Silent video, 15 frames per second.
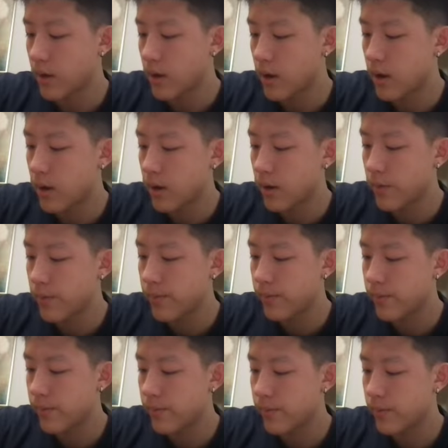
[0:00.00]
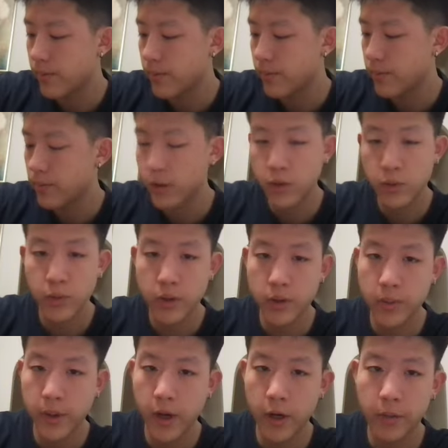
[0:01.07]
um, just with
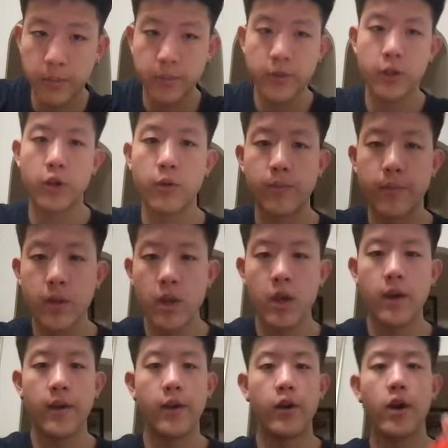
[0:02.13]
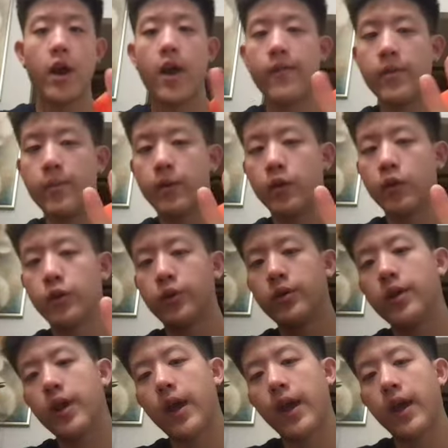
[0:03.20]
some air. So here I have the balloon,
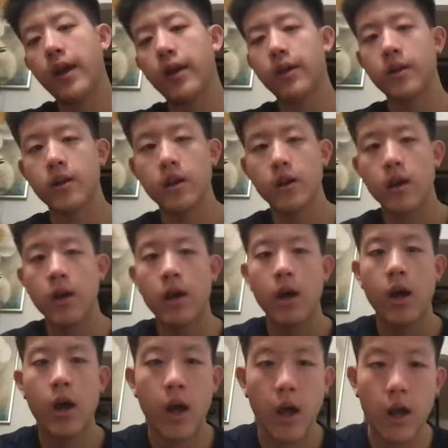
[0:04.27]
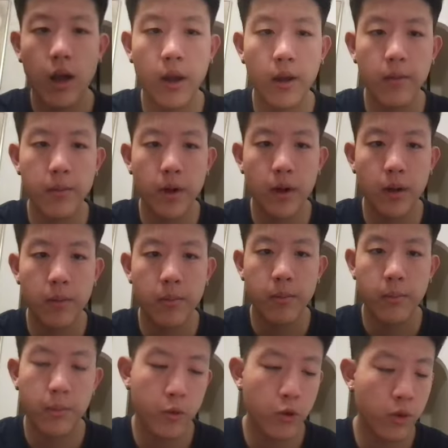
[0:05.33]
and I'm,
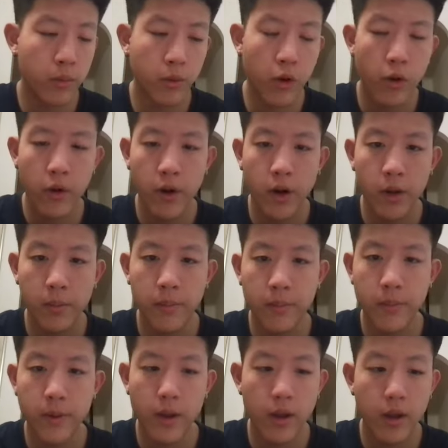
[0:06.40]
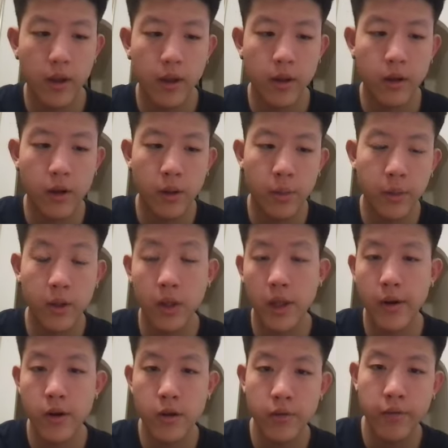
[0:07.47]
uh, I'm gonna blow it up, and uh, we
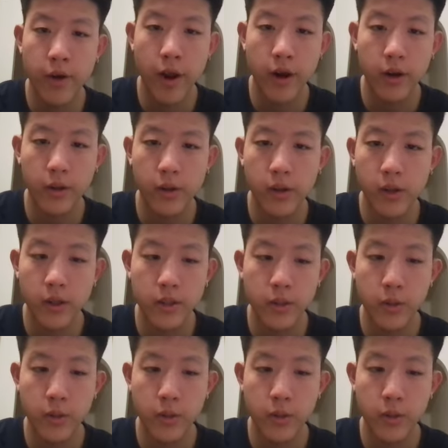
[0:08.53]
light it on fire, and then let's see